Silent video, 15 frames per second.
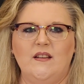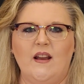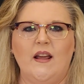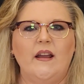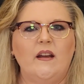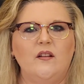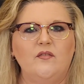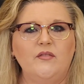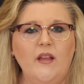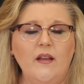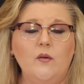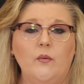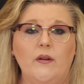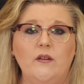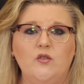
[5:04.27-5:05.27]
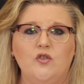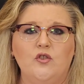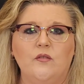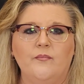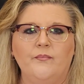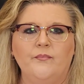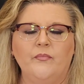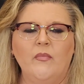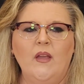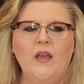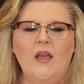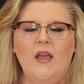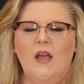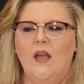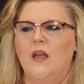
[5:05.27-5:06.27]
negative language.
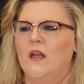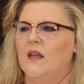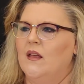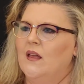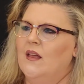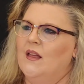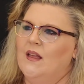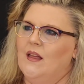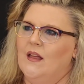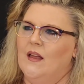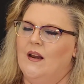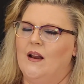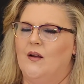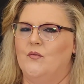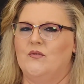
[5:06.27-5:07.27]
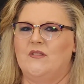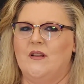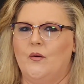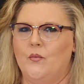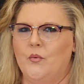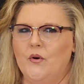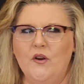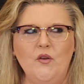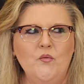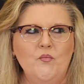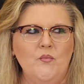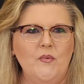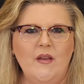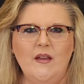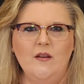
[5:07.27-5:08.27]
And I was like, what do you
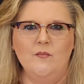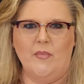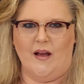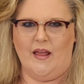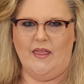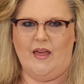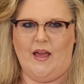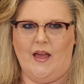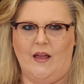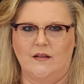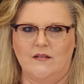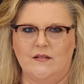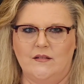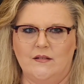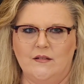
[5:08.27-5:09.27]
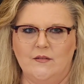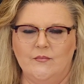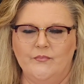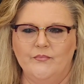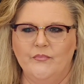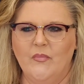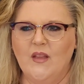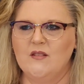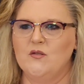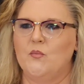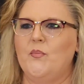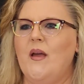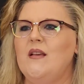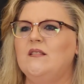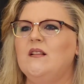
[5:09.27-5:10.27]
mean by that? So
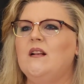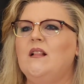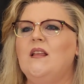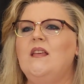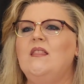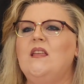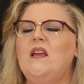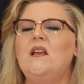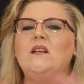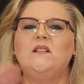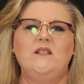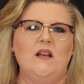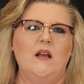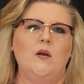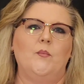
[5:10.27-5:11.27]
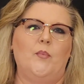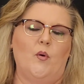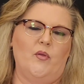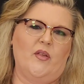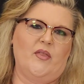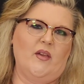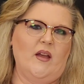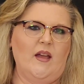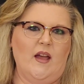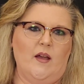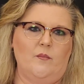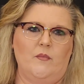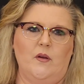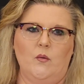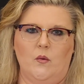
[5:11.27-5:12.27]
basically the example that they
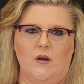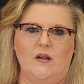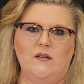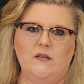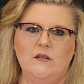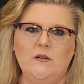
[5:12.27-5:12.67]
gave me was,